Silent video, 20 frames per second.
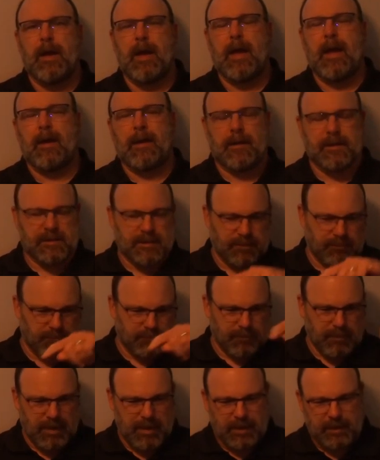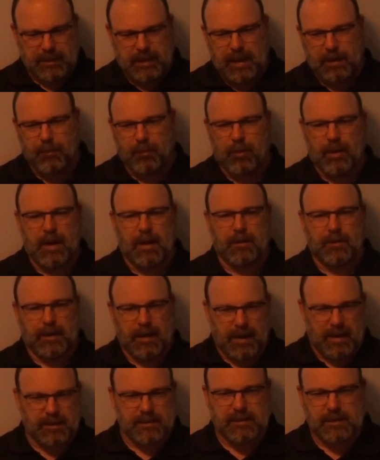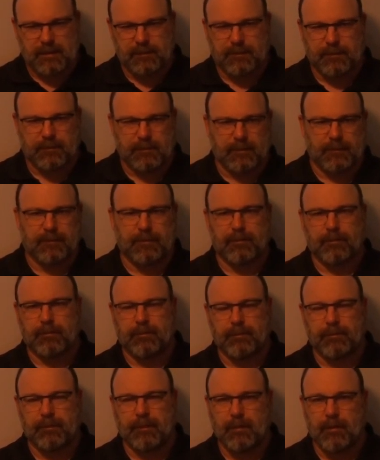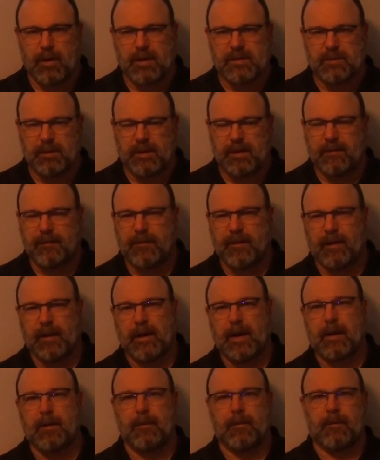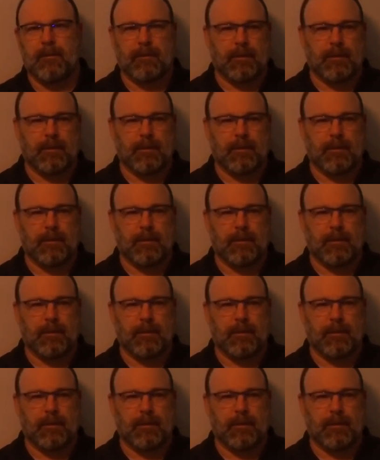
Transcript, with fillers: and as the man came around to ask if, if he wants me to fill it up.